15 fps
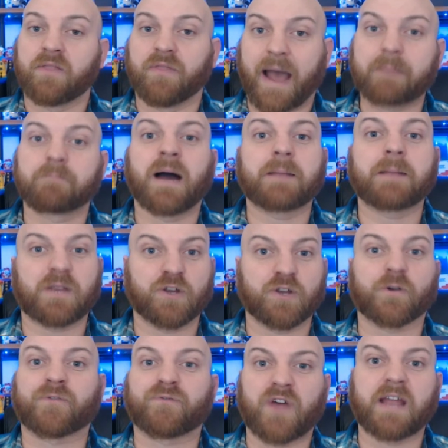that might be
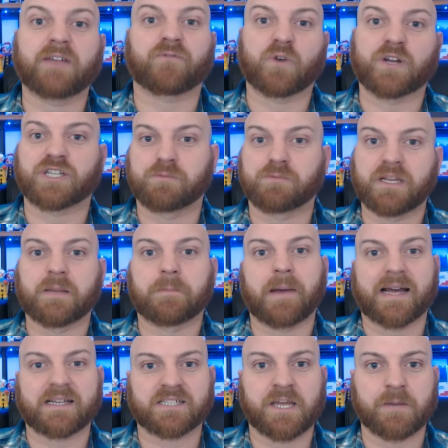your favorite to be the
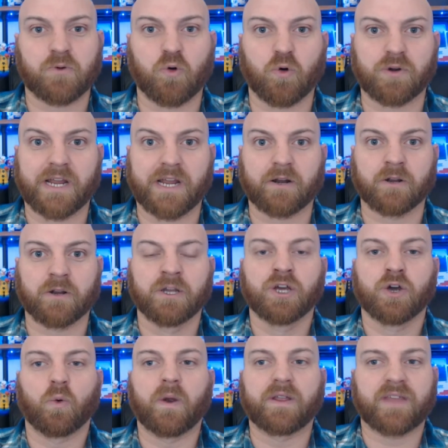pass game coordinator
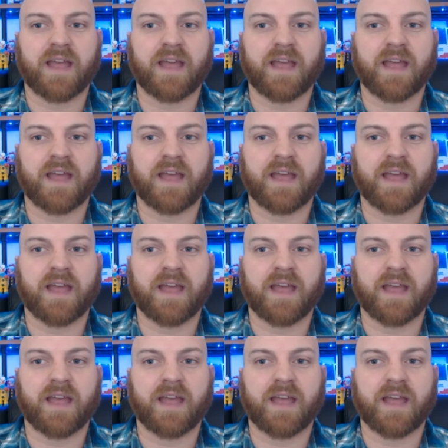with